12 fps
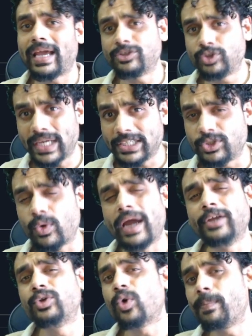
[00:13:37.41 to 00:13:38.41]
As you guys know, I
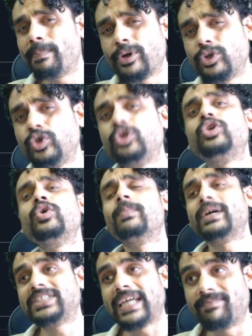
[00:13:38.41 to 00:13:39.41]
don't put too
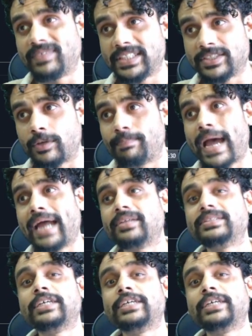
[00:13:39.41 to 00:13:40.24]
much emphasis on patterns.